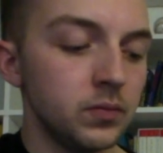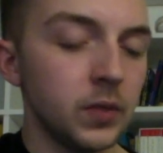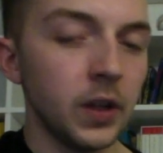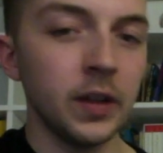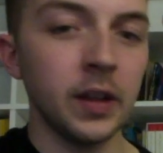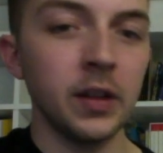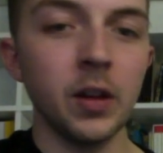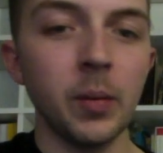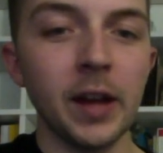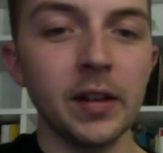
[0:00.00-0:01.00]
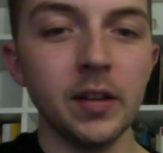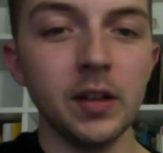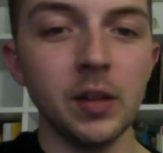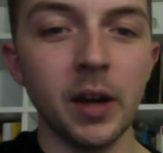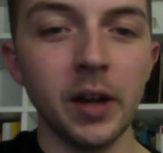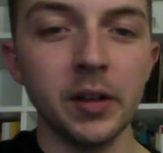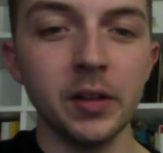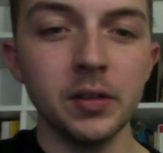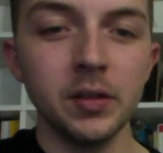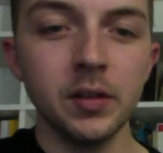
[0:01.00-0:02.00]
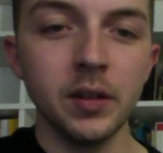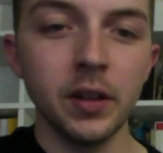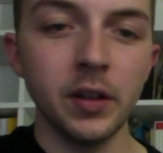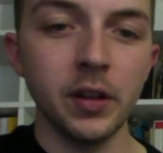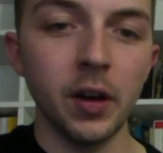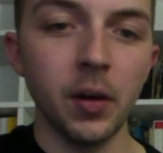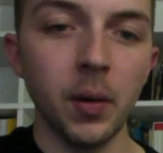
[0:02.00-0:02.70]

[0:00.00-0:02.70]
and then you go back to the D minor, and you go.